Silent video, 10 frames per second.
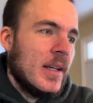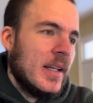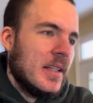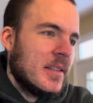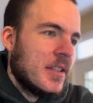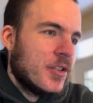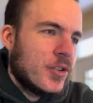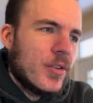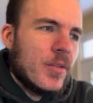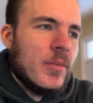He said,
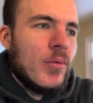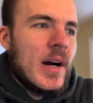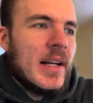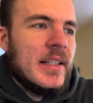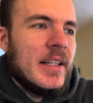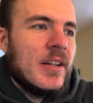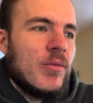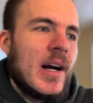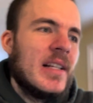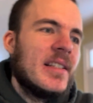sure, but why a year?
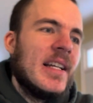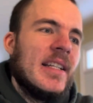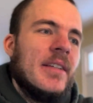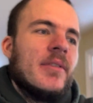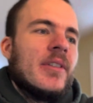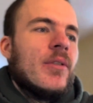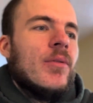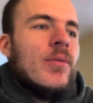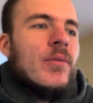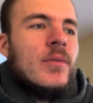Why is that even a
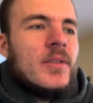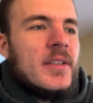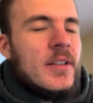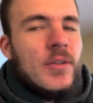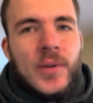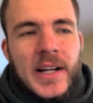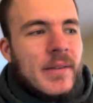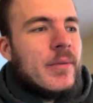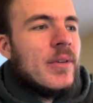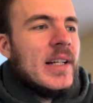goal? Still waiting
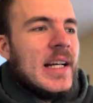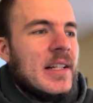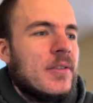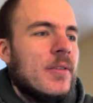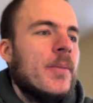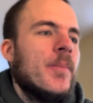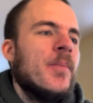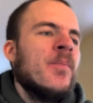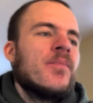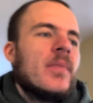for an answer.
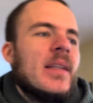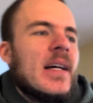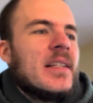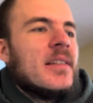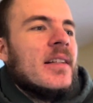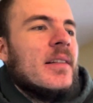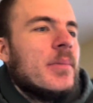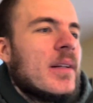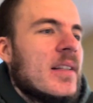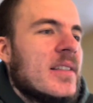And I said,
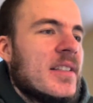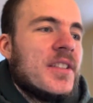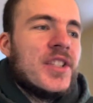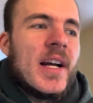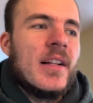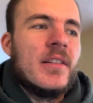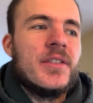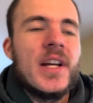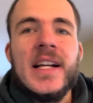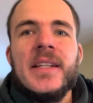because it's a
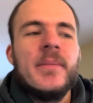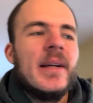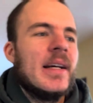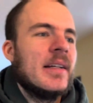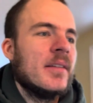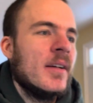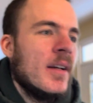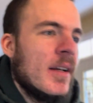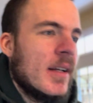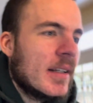challenge. Any man
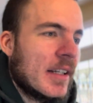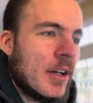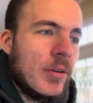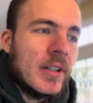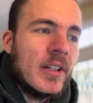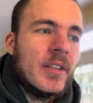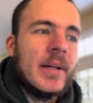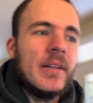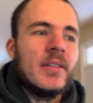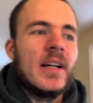can go a good
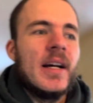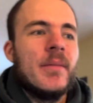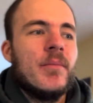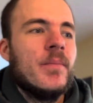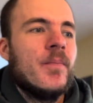amount of time.